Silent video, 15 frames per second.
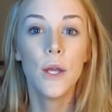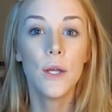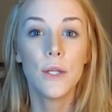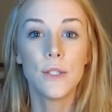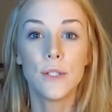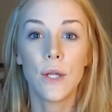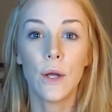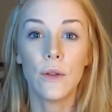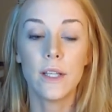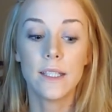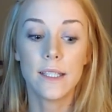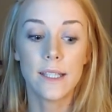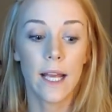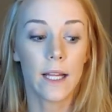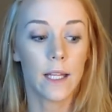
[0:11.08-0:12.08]
So this
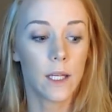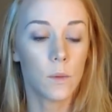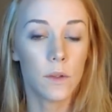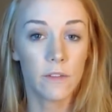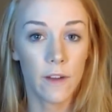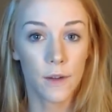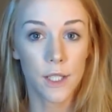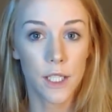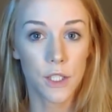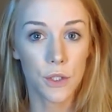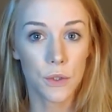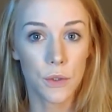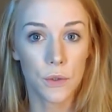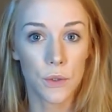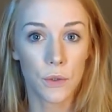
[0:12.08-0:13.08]
is a liquid foundation
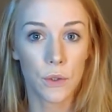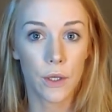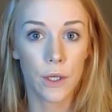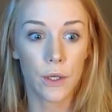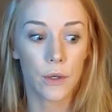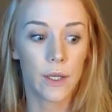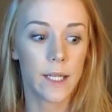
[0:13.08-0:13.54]
tutorial.